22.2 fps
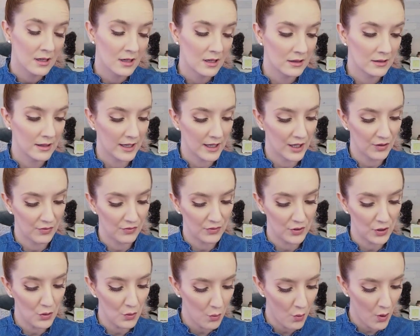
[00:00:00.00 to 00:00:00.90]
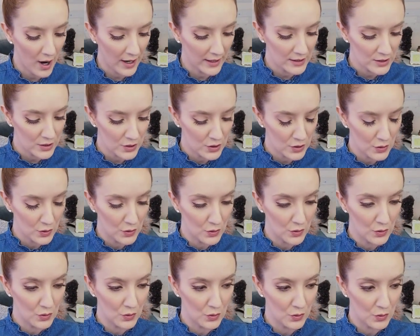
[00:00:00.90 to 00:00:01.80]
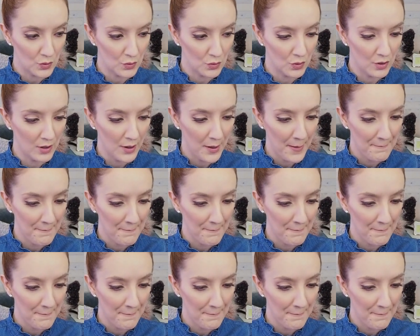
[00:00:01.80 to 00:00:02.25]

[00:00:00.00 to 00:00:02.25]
Like if you want to